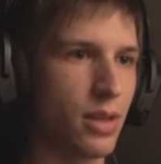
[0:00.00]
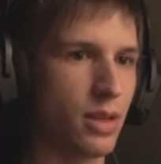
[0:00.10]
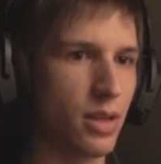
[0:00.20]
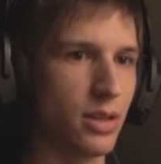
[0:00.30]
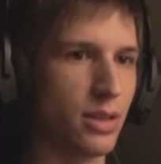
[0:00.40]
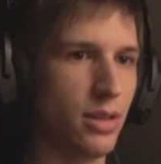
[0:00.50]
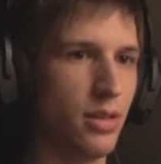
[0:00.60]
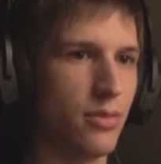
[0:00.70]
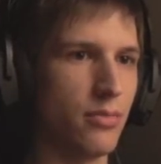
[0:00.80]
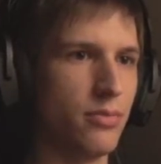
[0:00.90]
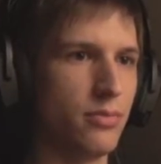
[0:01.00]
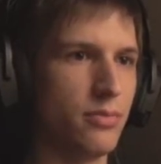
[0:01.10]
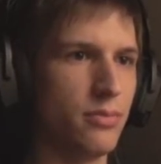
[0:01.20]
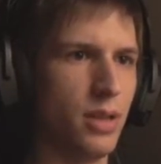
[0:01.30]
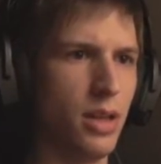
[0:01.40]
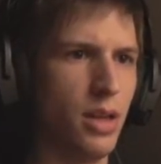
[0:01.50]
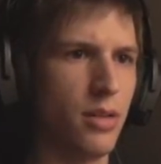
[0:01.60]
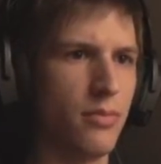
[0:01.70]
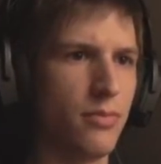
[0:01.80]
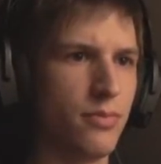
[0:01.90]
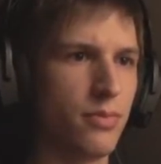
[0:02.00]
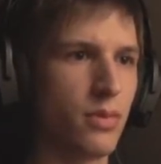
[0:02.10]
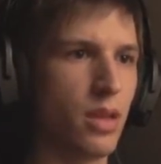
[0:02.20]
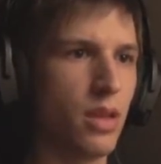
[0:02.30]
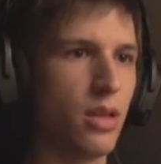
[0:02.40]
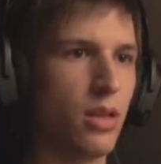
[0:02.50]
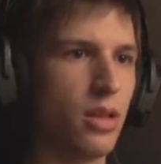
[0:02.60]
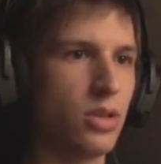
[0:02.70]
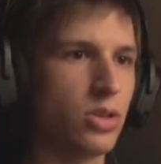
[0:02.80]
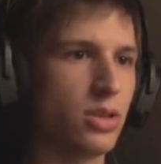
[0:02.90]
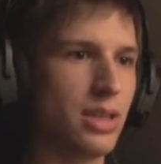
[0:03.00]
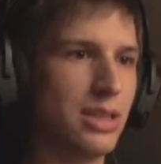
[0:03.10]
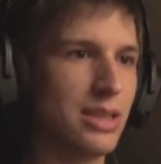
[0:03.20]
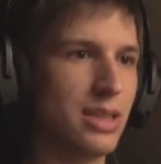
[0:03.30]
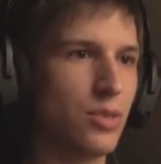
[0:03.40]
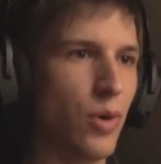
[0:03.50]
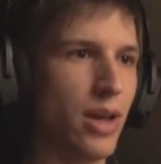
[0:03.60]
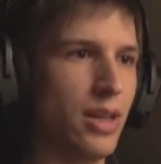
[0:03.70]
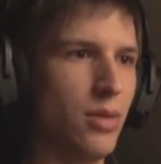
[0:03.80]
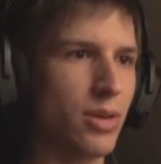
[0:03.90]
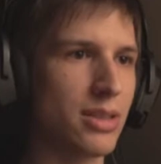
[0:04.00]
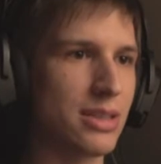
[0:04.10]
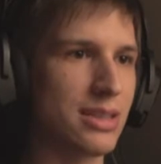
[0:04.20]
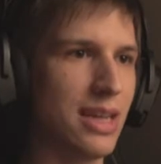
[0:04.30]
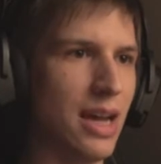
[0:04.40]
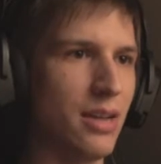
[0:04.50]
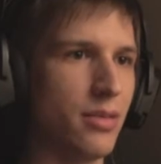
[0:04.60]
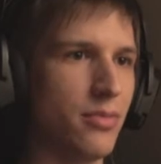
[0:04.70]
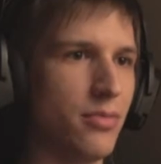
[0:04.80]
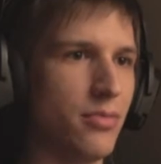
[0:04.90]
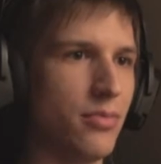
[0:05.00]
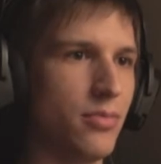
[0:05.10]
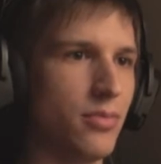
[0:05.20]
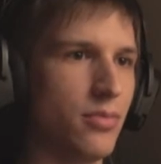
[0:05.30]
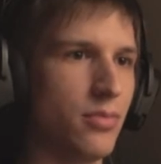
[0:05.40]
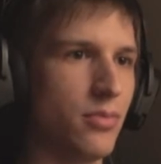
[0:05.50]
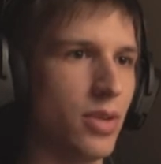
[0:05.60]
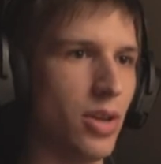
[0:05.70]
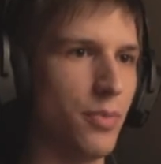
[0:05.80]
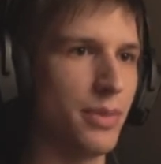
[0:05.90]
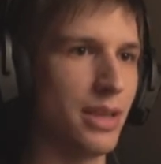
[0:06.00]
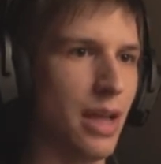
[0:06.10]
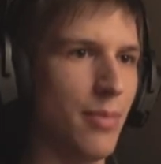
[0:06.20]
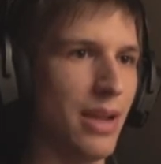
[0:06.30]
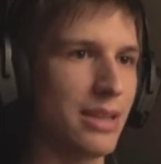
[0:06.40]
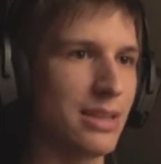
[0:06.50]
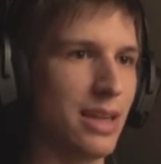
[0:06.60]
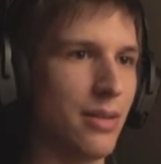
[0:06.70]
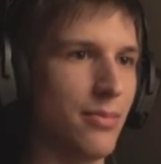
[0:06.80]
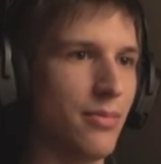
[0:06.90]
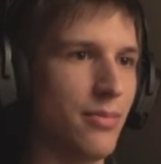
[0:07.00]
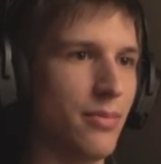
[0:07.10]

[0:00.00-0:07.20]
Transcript: I got in here. Huh. So this is where he was inside when I opened it up last time.